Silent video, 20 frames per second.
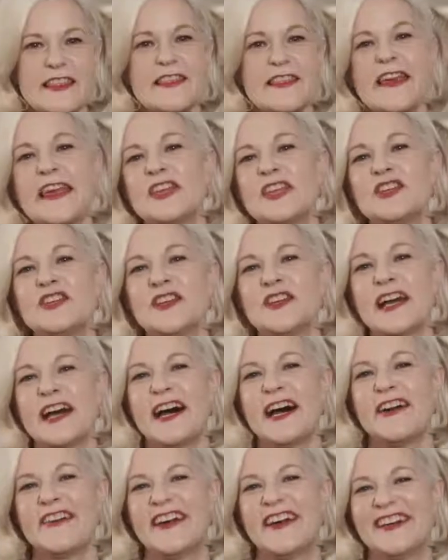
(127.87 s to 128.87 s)
Thank you,
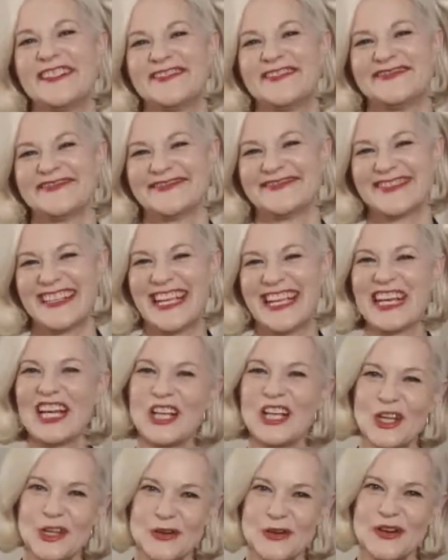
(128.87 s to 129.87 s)
Cara, and
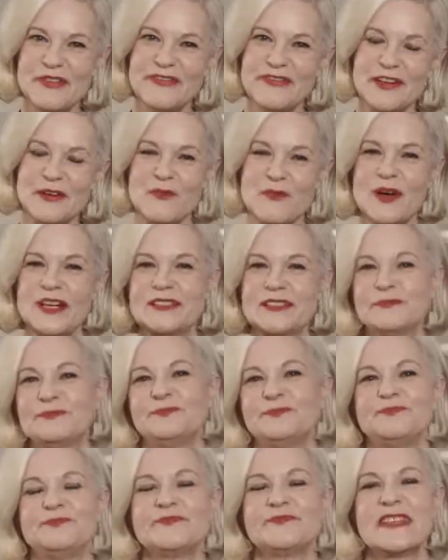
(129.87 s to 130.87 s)
hello everyone.
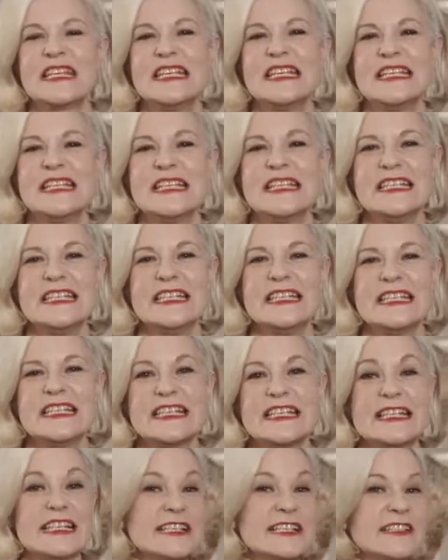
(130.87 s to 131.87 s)

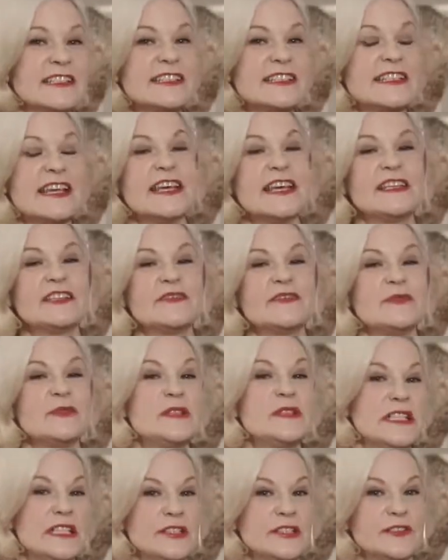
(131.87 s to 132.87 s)
An understanding of
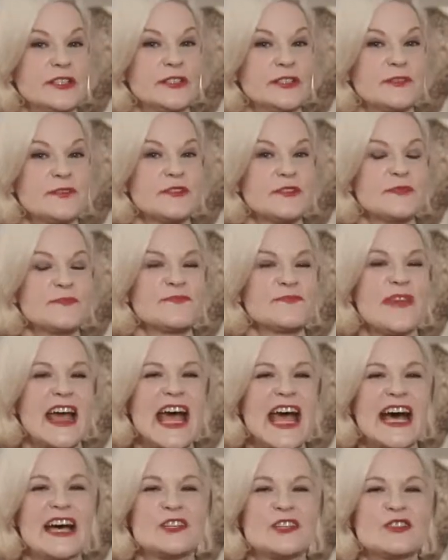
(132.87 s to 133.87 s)
materials,
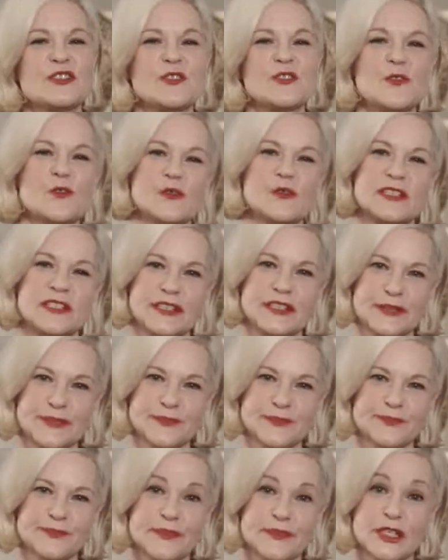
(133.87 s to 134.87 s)
how to source
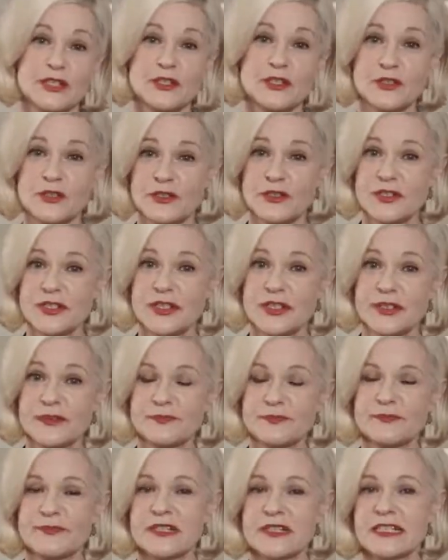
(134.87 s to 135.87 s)
them, use
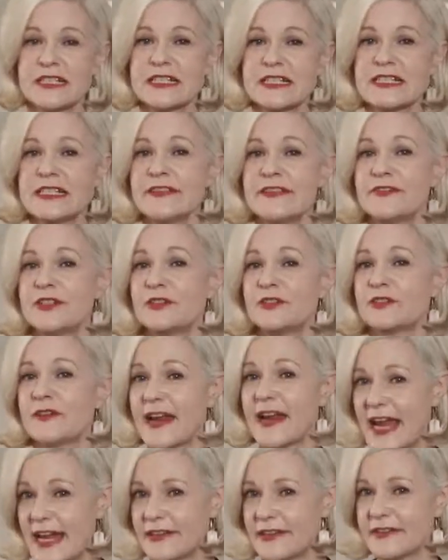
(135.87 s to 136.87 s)
them, and even
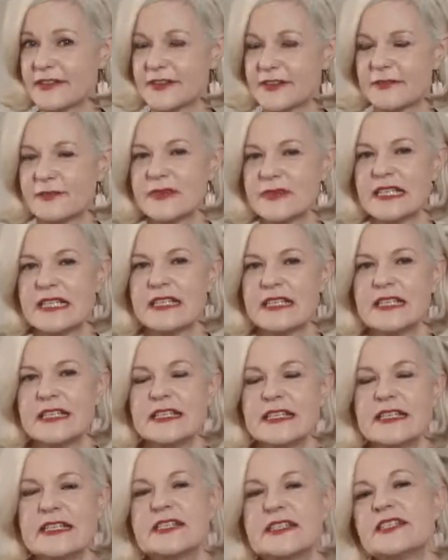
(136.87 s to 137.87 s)
create them
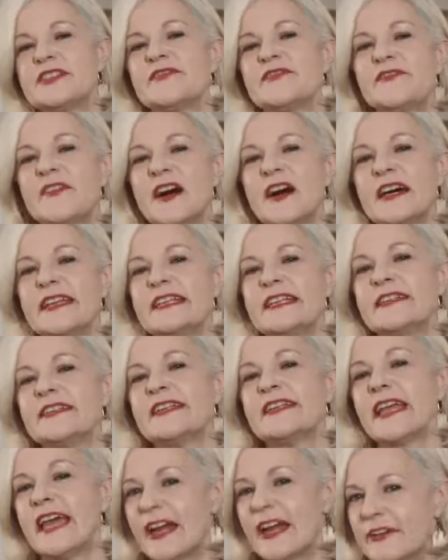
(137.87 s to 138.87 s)
is a defining
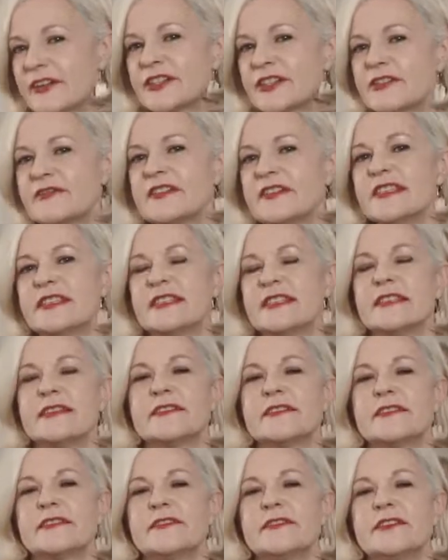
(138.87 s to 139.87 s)

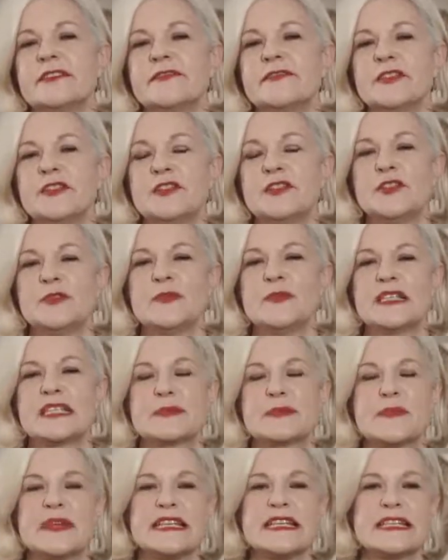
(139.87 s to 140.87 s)
characteristic of the human
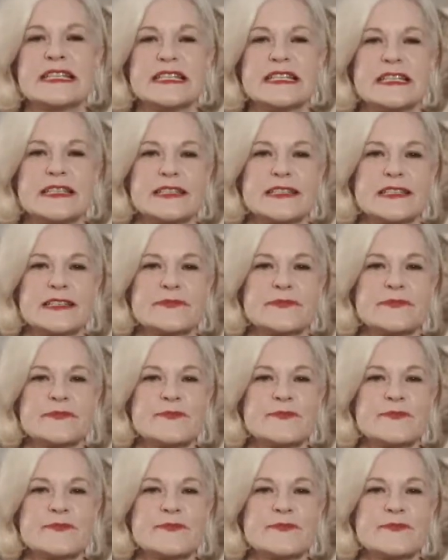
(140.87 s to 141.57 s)
species.